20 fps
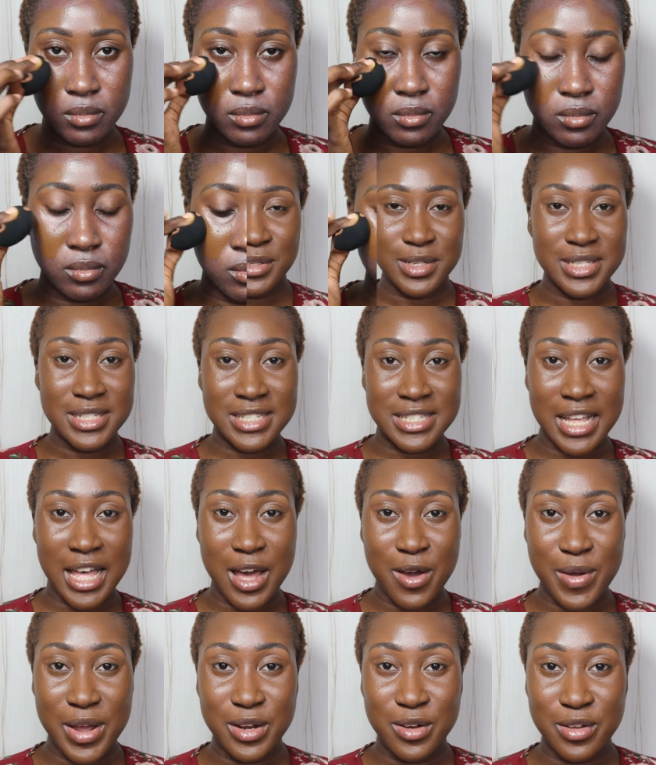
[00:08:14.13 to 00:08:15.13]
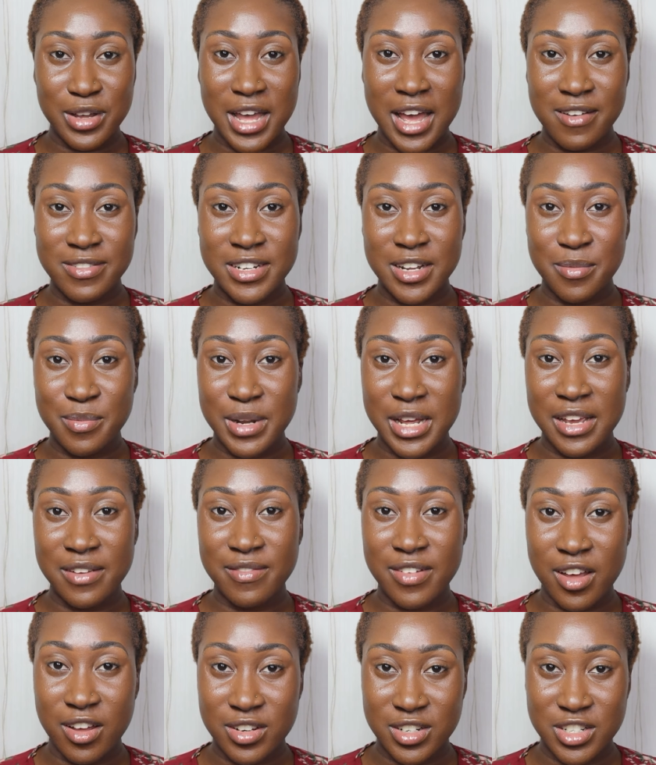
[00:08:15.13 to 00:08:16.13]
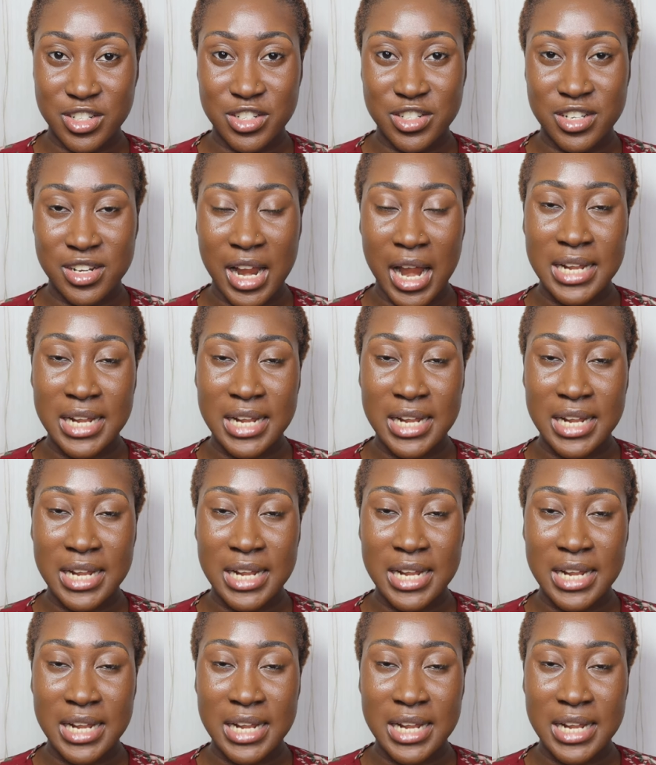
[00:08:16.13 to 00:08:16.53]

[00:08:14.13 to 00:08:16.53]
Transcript: So this is how I look after applying foundation.